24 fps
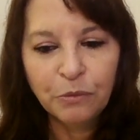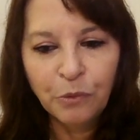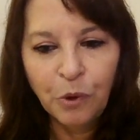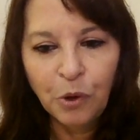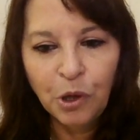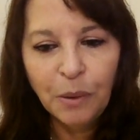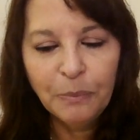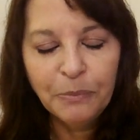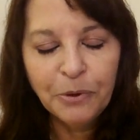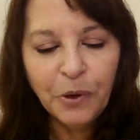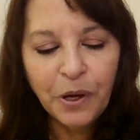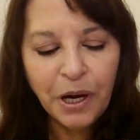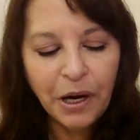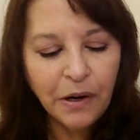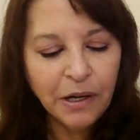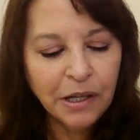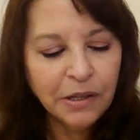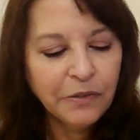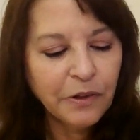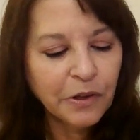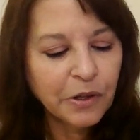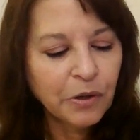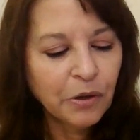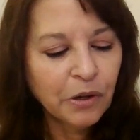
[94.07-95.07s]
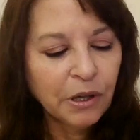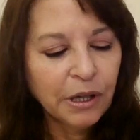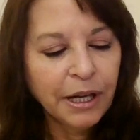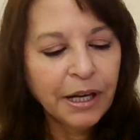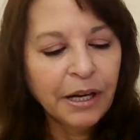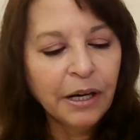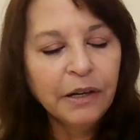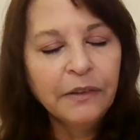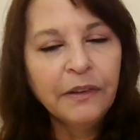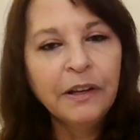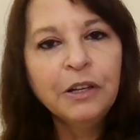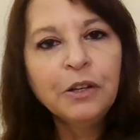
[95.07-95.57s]
roll up your hair into the curling
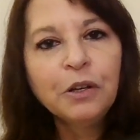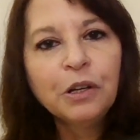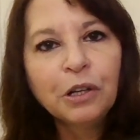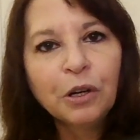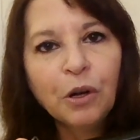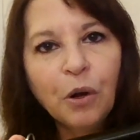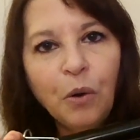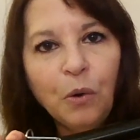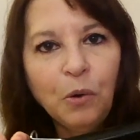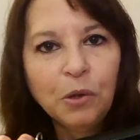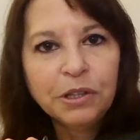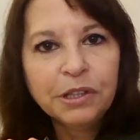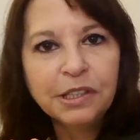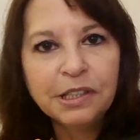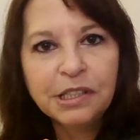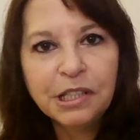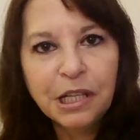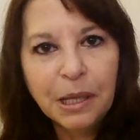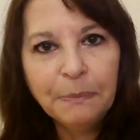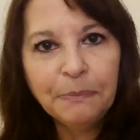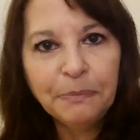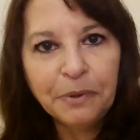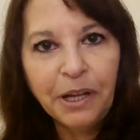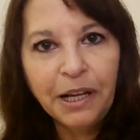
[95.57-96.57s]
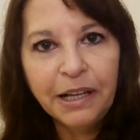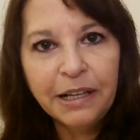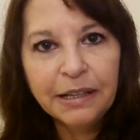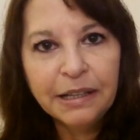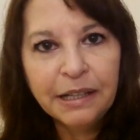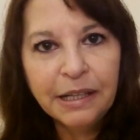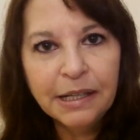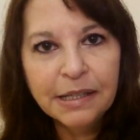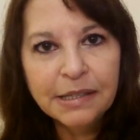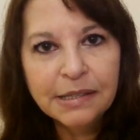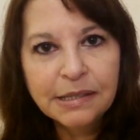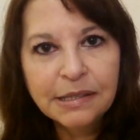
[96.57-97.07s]
iron, then you can hold the tip like
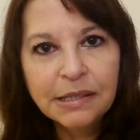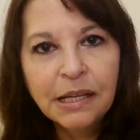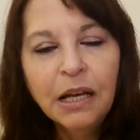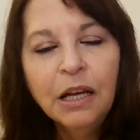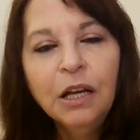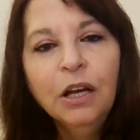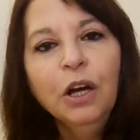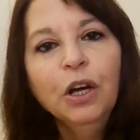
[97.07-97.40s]
this.